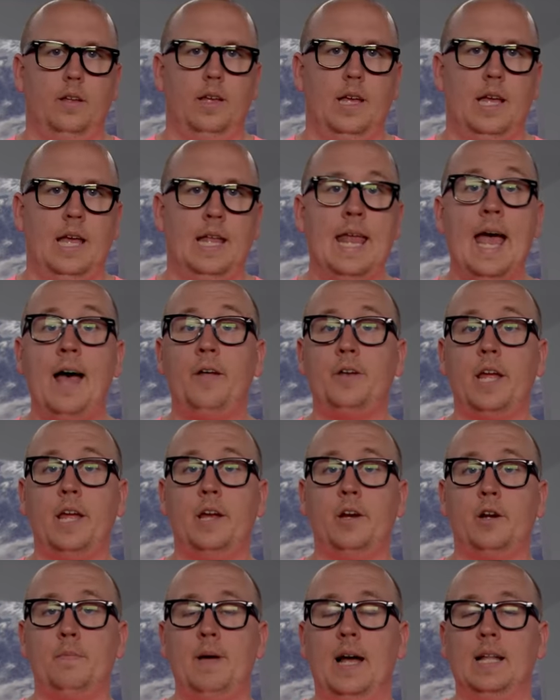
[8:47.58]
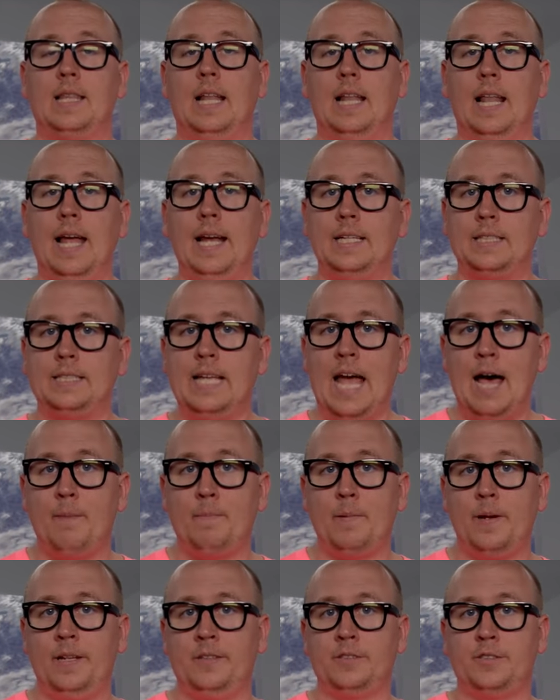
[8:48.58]
And now to hear about the latest
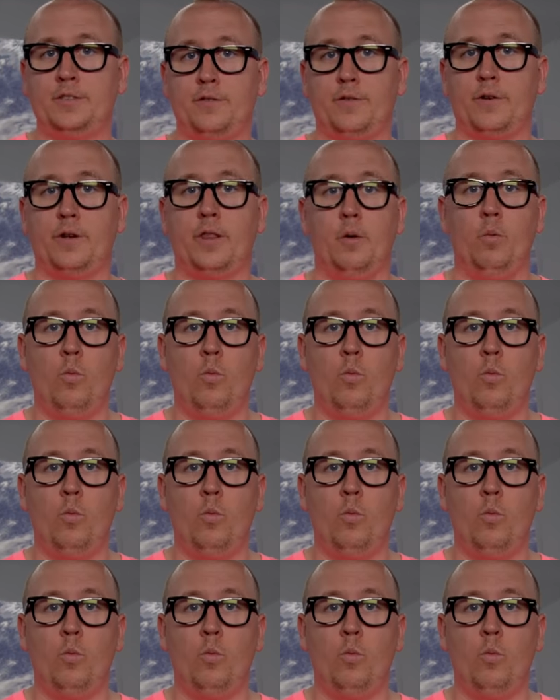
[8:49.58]
happenings for the